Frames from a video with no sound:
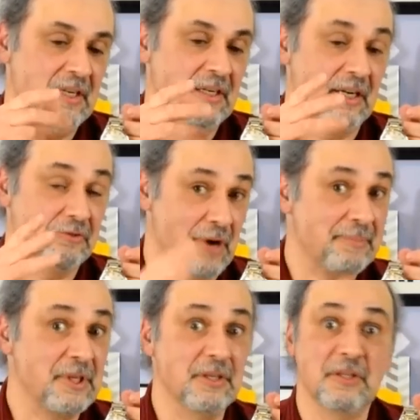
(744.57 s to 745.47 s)
I
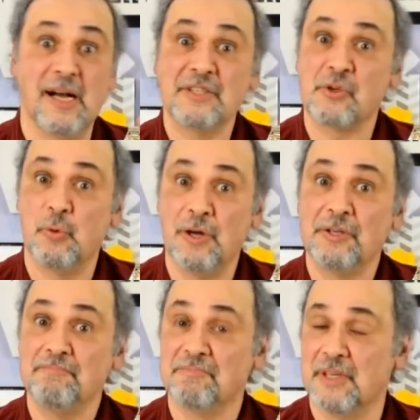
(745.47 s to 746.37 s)
dropped it in a glass of
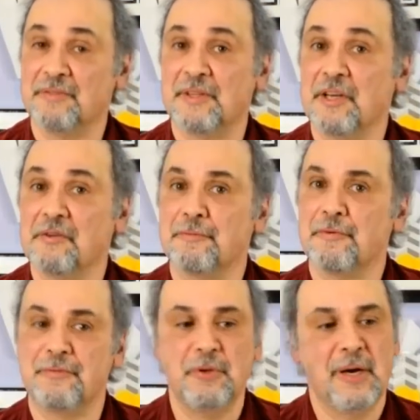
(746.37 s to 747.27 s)
water, left it there for
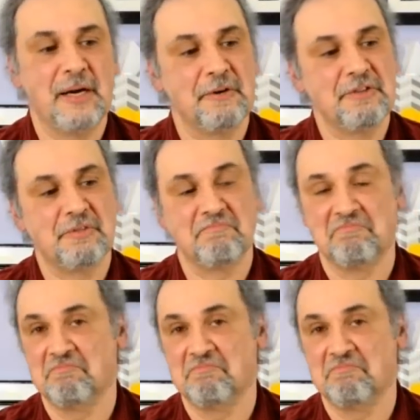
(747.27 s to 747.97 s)
a few hours.